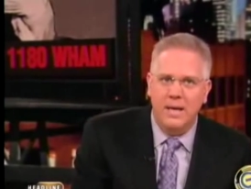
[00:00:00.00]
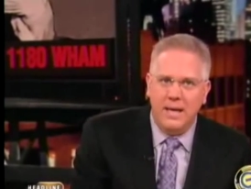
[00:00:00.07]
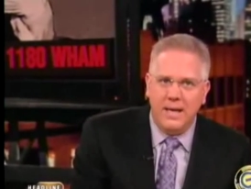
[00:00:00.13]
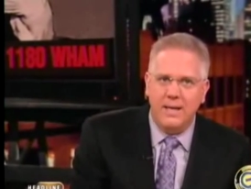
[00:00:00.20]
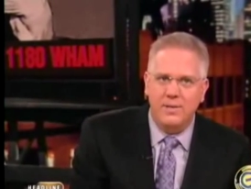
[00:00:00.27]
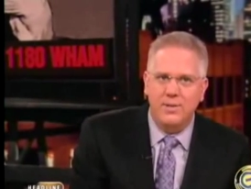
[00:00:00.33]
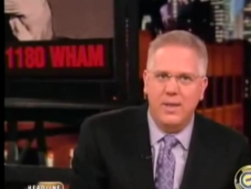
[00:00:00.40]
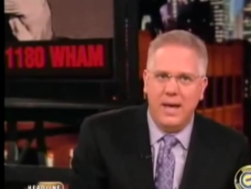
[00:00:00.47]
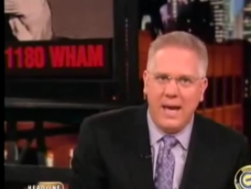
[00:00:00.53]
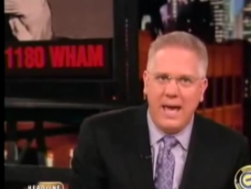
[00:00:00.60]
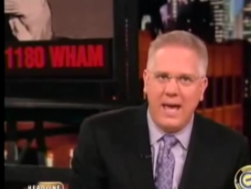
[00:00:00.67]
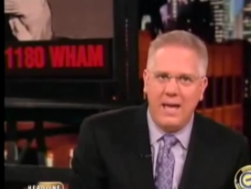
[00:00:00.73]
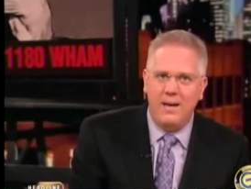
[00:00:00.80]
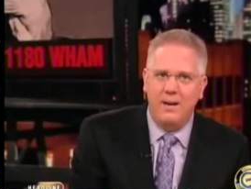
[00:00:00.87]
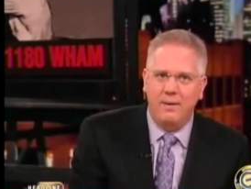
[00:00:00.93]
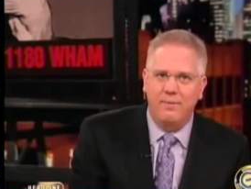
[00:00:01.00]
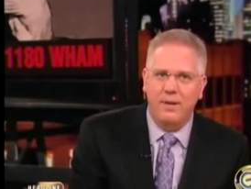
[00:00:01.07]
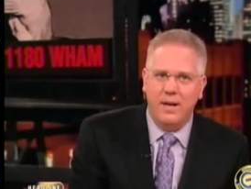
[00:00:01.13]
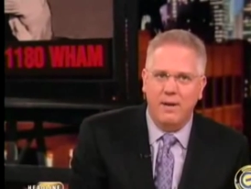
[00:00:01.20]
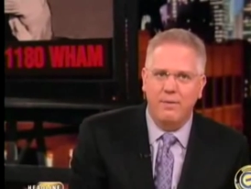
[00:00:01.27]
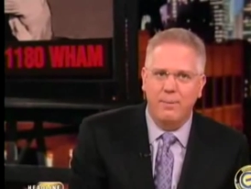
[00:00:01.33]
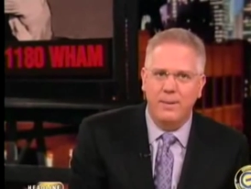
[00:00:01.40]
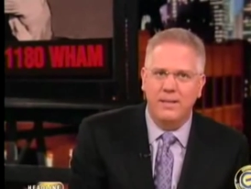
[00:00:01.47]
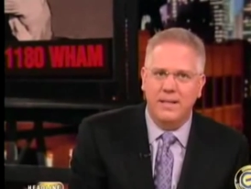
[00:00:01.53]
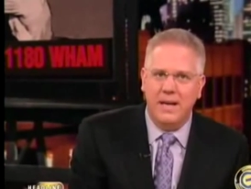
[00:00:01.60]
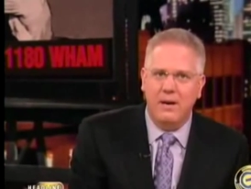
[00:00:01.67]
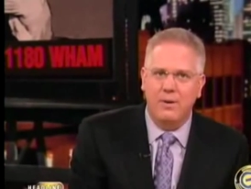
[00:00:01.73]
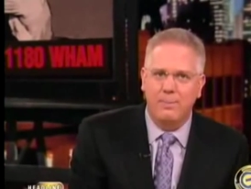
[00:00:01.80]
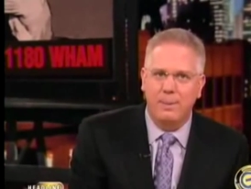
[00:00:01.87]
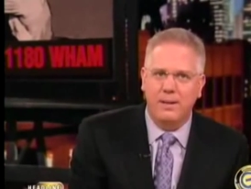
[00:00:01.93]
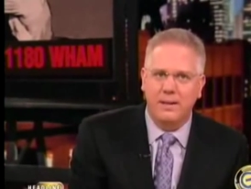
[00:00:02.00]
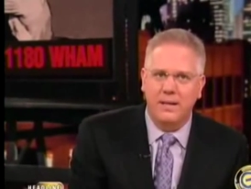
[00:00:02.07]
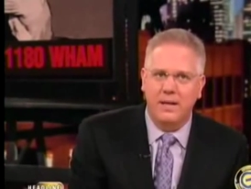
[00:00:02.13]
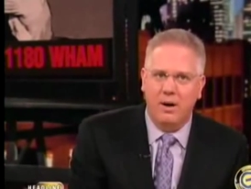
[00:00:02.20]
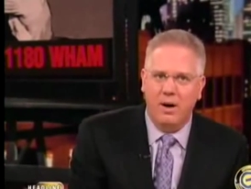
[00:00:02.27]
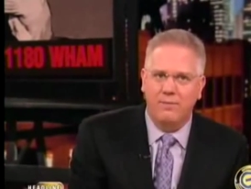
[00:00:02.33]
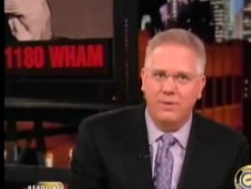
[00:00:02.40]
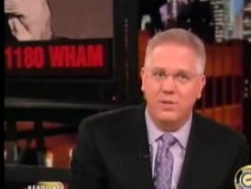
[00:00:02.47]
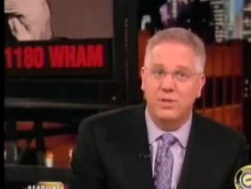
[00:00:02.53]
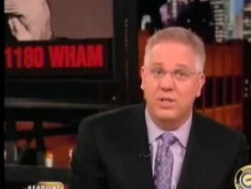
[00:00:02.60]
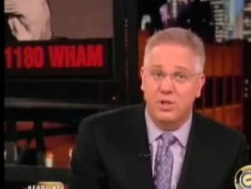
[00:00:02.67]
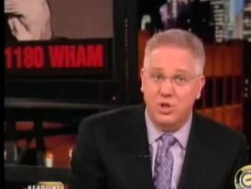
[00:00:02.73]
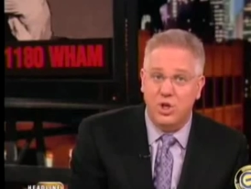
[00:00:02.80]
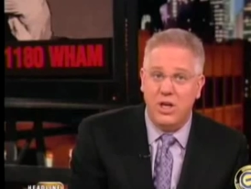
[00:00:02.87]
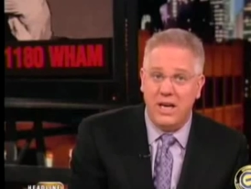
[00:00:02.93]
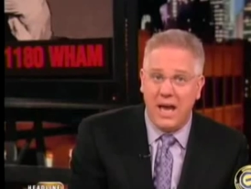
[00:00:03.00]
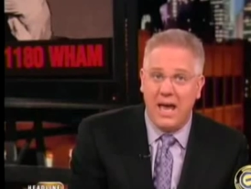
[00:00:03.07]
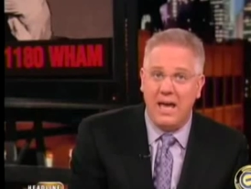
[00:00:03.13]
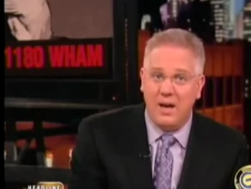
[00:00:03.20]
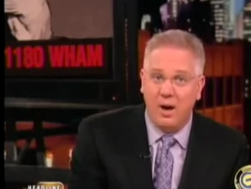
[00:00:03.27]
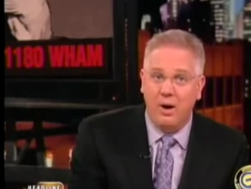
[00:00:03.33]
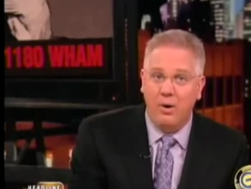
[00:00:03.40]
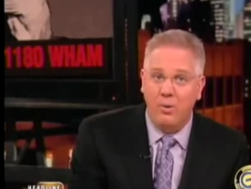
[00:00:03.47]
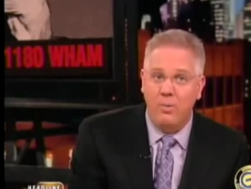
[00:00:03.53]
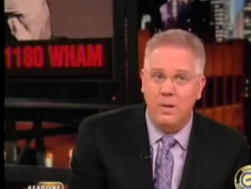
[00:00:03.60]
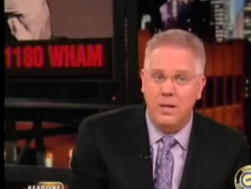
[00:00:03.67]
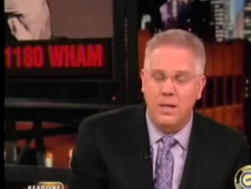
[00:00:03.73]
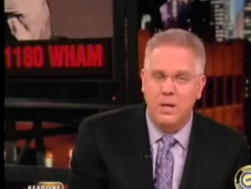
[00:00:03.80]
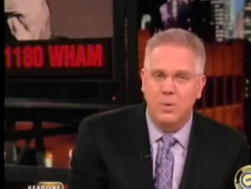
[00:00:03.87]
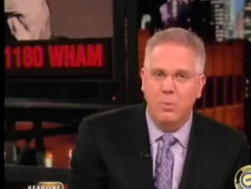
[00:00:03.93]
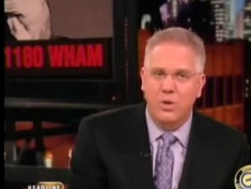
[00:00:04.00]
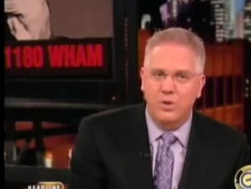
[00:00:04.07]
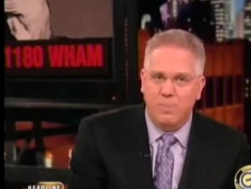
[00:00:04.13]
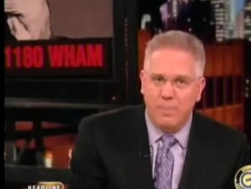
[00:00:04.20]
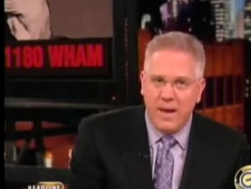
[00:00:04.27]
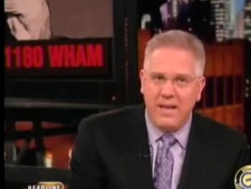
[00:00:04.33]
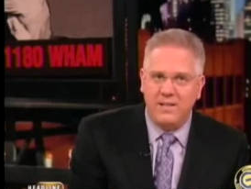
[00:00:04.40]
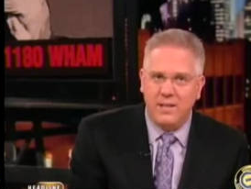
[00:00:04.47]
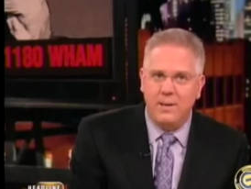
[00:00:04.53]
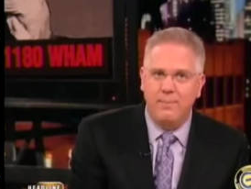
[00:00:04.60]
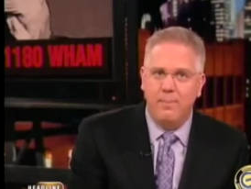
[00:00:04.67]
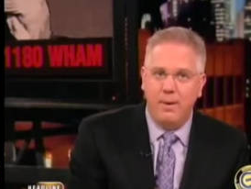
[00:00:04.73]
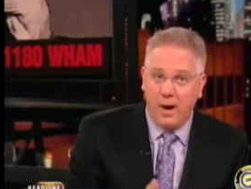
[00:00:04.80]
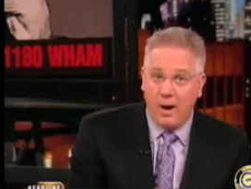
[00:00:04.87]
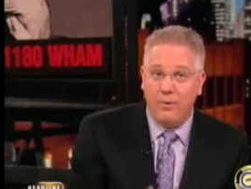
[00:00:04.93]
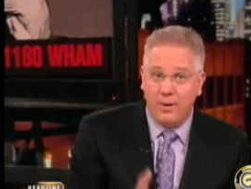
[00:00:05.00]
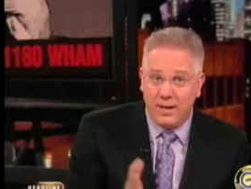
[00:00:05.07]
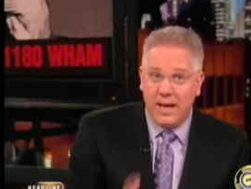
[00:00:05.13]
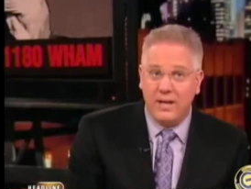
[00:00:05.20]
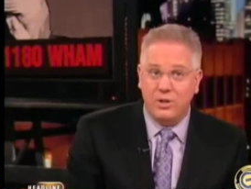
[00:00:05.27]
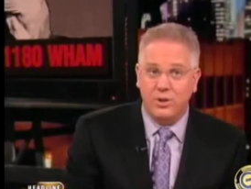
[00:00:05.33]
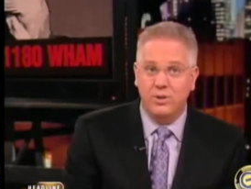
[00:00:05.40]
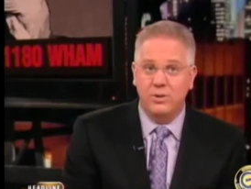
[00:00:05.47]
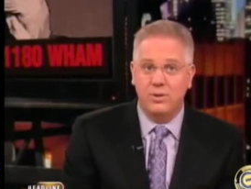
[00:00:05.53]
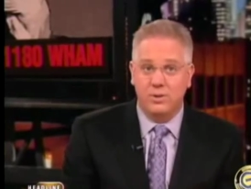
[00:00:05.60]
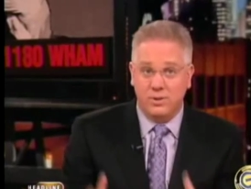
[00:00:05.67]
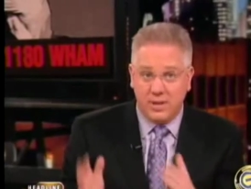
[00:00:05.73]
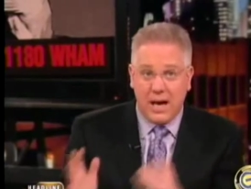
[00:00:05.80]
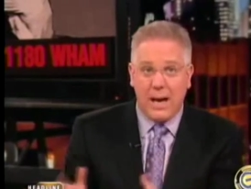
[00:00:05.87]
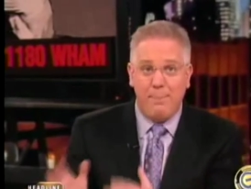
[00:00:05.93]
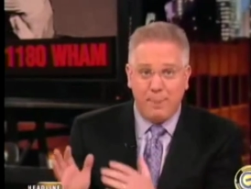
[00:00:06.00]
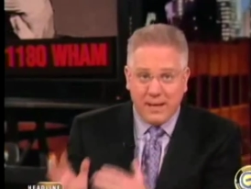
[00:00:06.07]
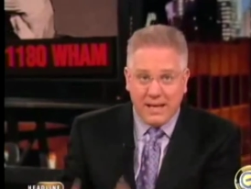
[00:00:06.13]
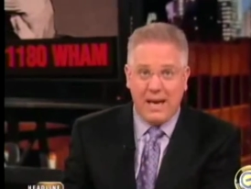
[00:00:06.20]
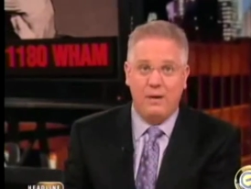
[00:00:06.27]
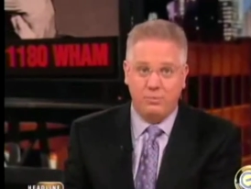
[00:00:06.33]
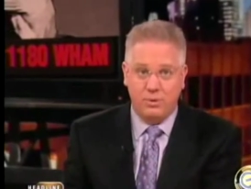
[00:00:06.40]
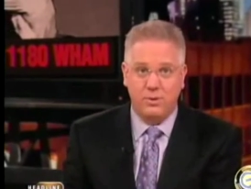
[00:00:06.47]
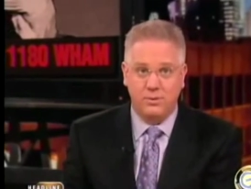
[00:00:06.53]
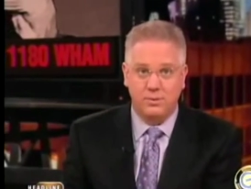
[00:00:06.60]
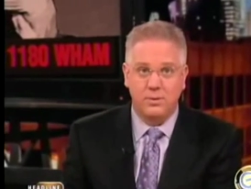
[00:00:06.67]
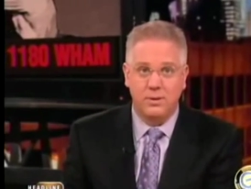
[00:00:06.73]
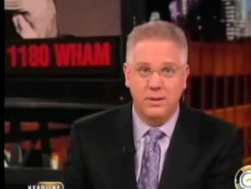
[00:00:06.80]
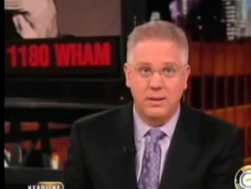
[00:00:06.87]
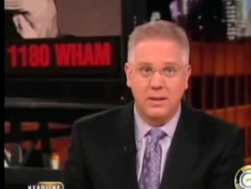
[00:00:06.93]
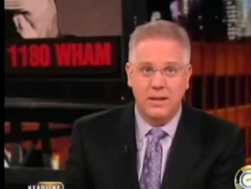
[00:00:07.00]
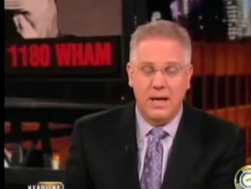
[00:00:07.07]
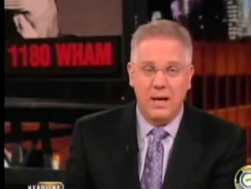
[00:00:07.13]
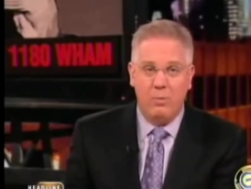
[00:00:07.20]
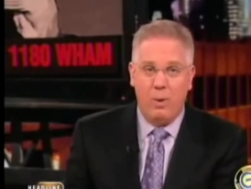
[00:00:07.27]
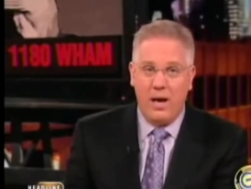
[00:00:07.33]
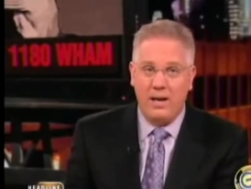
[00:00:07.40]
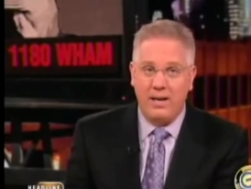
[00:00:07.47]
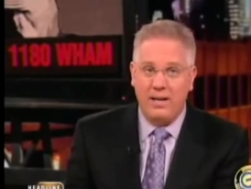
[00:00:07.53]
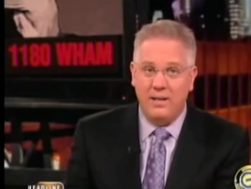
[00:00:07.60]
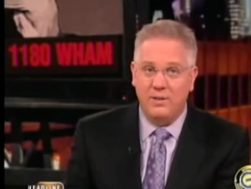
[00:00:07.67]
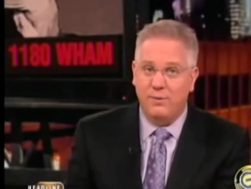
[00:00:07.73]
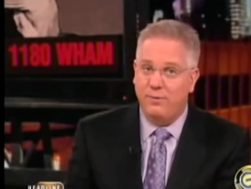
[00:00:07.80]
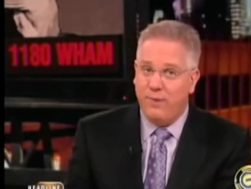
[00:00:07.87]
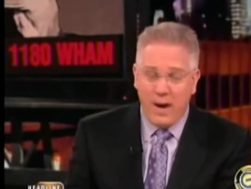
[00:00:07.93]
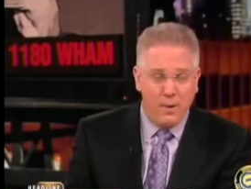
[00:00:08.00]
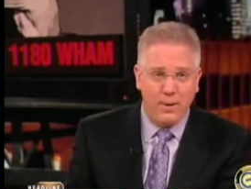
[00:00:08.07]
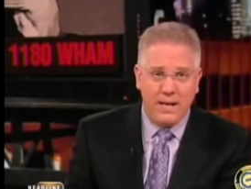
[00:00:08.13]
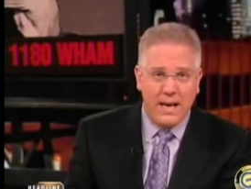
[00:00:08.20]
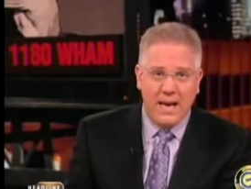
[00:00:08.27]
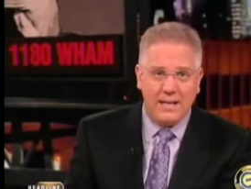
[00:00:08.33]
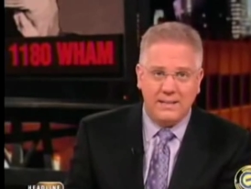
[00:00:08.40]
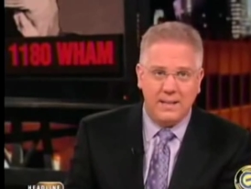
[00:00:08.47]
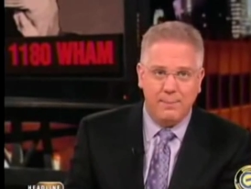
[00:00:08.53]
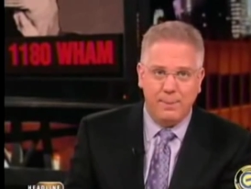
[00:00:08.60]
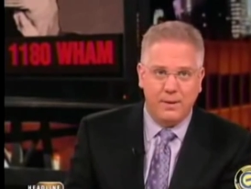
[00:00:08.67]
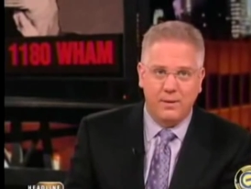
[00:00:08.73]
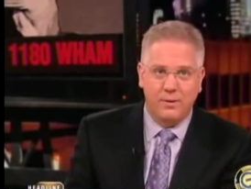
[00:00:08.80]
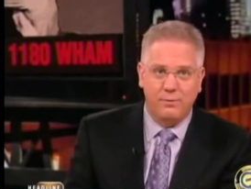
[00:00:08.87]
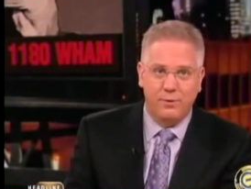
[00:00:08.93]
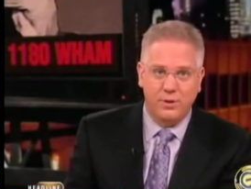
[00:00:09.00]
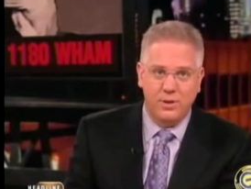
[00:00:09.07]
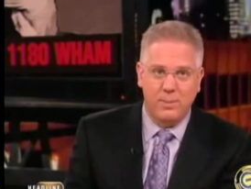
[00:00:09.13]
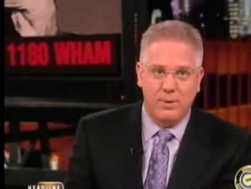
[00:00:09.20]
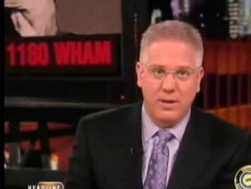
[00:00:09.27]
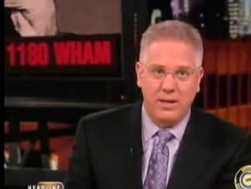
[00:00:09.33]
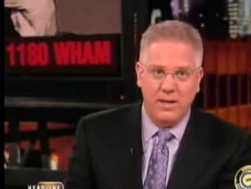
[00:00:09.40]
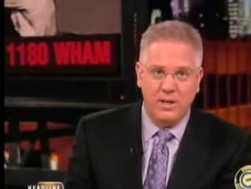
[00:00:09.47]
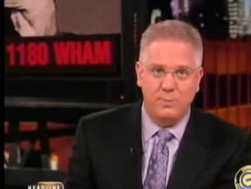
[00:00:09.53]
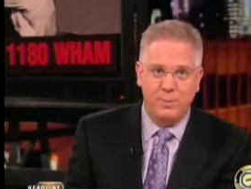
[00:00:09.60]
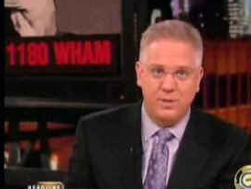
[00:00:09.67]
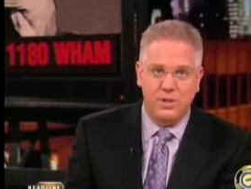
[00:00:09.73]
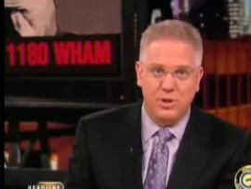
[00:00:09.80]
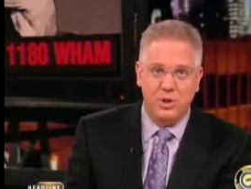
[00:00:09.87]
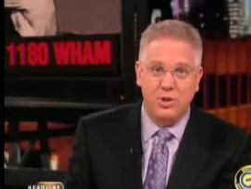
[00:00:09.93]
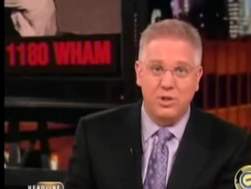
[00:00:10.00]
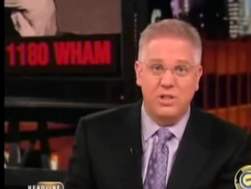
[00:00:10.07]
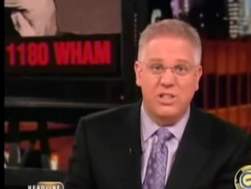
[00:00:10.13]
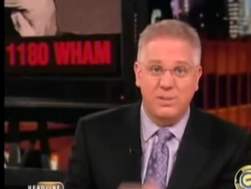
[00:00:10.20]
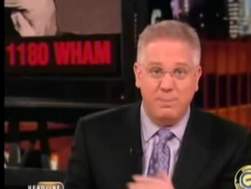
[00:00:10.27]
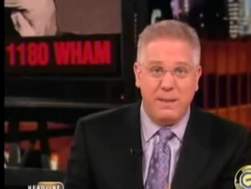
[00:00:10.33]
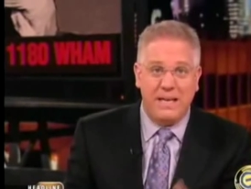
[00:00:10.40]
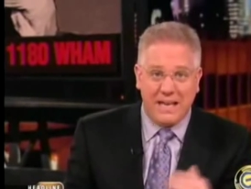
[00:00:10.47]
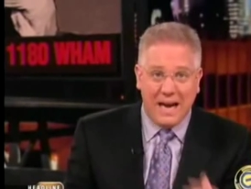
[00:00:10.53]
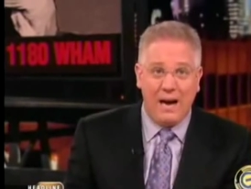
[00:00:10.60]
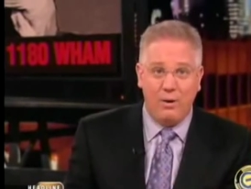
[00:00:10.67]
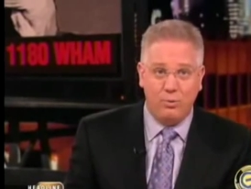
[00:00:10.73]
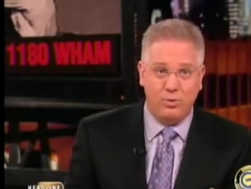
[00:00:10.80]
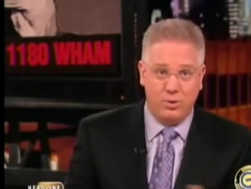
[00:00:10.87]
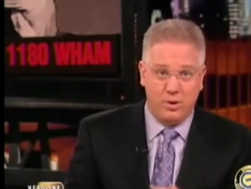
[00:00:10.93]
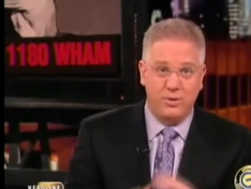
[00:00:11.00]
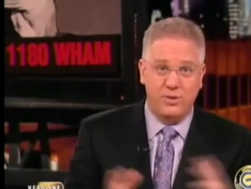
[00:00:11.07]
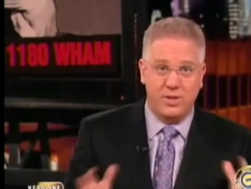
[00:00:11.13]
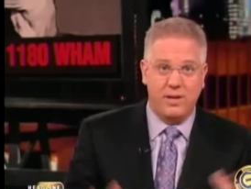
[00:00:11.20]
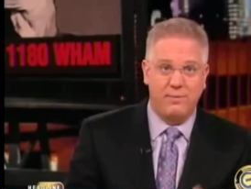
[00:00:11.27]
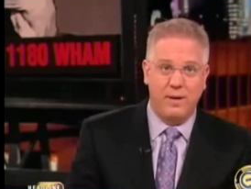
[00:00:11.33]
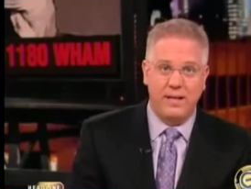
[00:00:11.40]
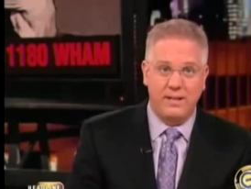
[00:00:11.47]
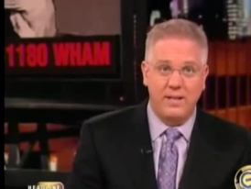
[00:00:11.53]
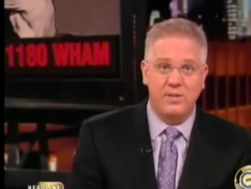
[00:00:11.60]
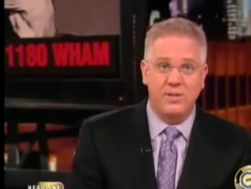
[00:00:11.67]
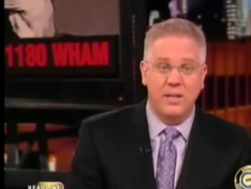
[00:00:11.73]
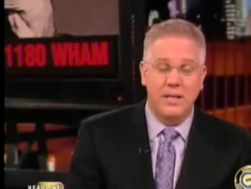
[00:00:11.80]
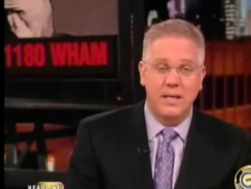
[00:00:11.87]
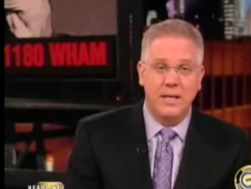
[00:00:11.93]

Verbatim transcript: He is the head of the Government Accountability Office, the G A O, which makes him our nation's top accountant. And while it is very atypical for someone in his position to speak out on stuff like this,